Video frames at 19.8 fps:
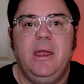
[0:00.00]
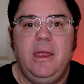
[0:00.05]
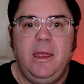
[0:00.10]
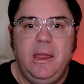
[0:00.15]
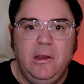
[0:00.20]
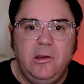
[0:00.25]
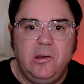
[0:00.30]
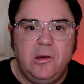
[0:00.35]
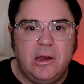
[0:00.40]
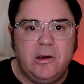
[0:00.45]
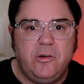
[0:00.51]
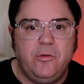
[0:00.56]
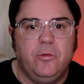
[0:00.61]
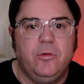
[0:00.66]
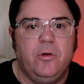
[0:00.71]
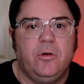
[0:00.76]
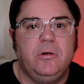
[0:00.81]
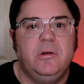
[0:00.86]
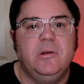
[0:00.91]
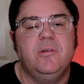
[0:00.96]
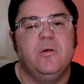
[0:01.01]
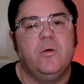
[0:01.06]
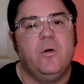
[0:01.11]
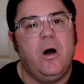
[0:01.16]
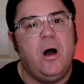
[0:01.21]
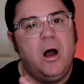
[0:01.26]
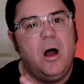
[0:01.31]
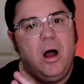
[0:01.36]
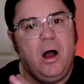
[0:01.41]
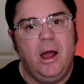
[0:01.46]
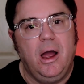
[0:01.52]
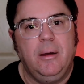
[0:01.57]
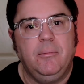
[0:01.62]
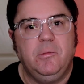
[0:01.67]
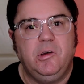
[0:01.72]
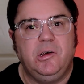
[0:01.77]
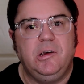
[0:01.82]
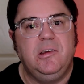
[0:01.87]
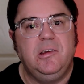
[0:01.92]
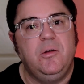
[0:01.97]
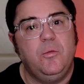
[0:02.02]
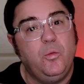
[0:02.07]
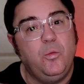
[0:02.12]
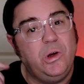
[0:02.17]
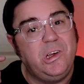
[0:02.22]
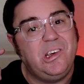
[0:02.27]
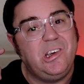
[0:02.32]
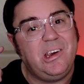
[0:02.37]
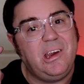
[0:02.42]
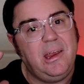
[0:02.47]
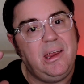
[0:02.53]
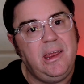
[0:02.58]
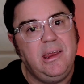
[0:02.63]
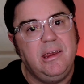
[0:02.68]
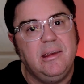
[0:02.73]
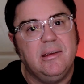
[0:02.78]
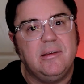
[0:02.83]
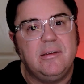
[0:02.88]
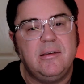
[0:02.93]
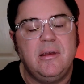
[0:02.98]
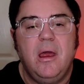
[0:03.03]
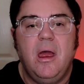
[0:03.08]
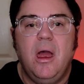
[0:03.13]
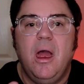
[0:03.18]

international doctors or IMGs, which is,